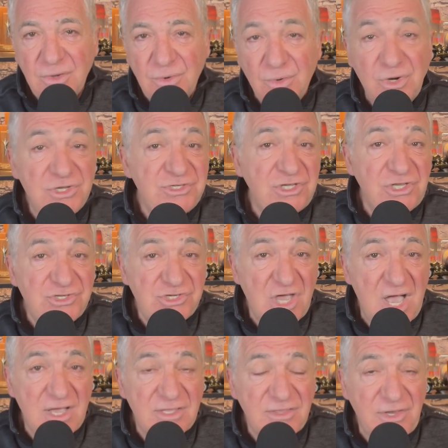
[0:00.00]
Or is
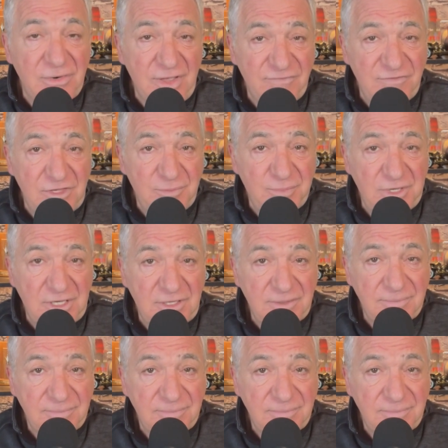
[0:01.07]
Tkachuk their MVP?